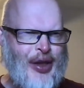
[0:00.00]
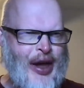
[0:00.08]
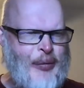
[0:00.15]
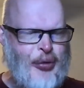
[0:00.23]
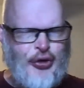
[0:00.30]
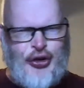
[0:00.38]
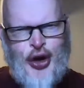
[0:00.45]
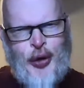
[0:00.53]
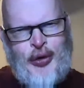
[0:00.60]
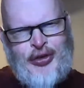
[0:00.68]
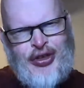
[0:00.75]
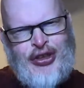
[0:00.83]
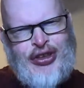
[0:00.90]
able to go
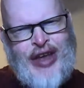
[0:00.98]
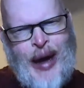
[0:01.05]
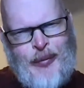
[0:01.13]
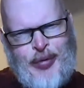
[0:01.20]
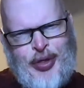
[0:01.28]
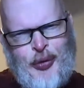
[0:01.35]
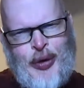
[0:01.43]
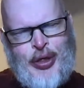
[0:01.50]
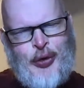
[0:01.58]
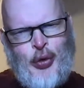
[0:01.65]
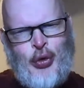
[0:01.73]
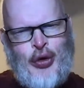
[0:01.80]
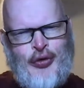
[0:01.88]
into the depth with
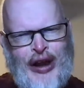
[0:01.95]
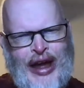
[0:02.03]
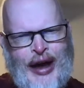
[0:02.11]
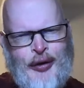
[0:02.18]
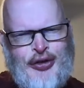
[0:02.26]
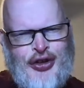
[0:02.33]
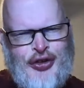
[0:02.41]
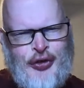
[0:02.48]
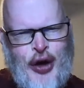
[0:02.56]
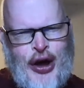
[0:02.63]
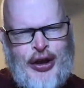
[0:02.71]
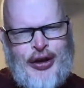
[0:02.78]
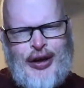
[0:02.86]
all of the languages.
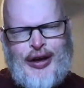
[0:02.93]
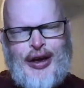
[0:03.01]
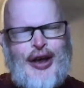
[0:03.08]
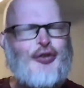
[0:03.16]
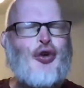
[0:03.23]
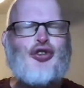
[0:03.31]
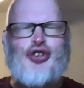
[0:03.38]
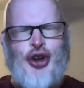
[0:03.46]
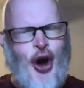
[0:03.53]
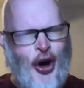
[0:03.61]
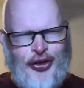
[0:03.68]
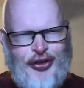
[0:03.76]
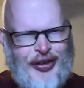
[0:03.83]
And of course you're
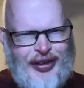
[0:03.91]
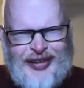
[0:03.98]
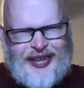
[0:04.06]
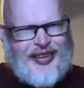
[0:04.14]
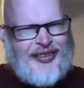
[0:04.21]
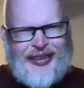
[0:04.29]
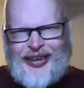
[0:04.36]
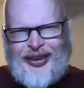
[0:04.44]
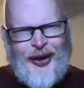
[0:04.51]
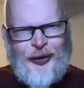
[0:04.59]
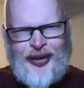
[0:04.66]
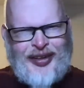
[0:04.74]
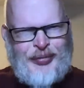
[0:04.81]
not. No
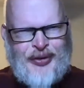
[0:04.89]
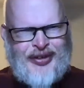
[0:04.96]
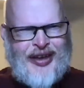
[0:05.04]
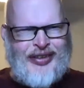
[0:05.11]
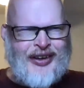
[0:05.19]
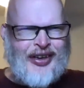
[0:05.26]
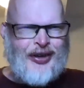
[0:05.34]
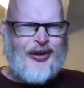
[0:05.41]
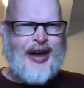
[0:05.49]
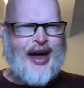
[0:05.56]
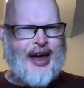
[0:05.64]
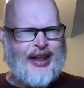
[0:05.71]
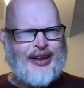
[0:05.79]
one's pretending you
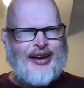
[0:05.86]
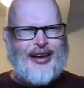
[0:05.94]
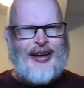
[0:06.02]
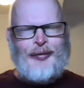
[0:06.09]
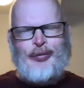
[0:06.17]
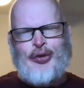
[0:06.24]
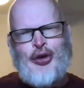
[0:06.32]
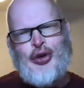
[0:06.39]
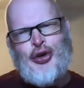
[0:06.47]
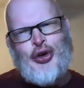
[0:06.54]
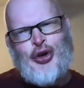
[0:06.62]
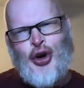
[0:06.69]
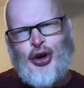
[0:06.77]
can.
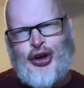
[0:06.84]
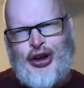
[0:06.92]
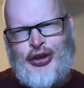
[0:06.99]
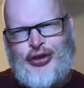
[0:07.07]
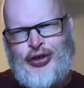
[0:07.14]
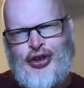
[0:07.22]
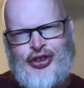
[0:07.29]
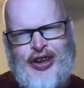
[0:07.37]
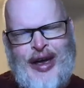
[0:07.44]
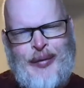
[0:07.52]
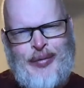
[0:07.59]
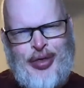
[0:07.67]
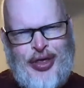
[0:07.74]
You're not going to do the
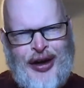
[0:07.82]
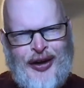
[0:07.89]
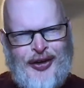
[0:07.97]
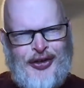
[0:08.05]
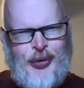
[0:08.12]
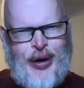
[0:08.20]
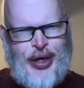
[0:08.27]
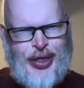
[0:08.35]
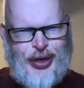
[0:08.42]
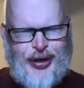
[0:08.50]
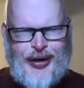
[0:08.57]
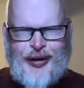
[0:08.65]
same things with